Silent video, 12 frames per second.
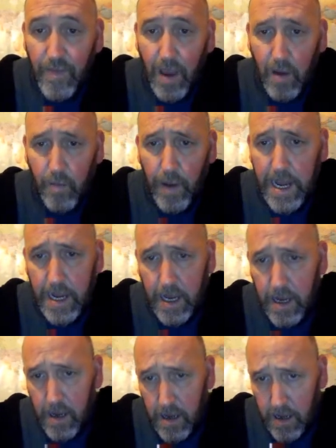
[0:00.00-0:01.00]
And when
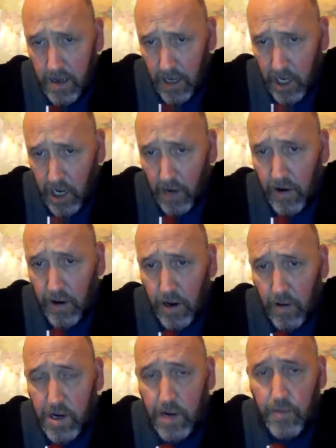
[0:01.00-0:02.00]
counter
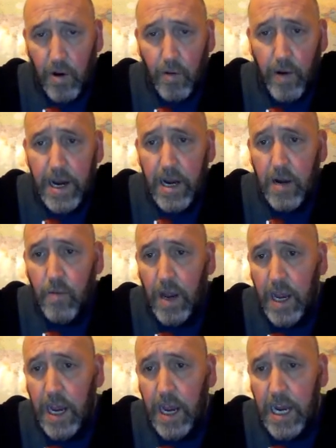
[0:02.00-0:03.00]
equals number required, we
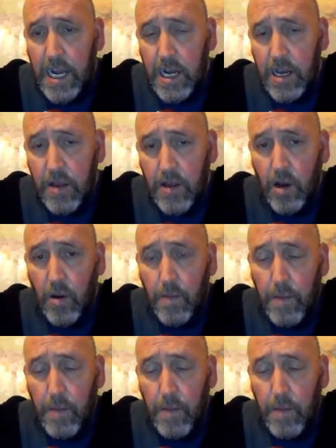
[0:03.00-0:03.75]
end the loop.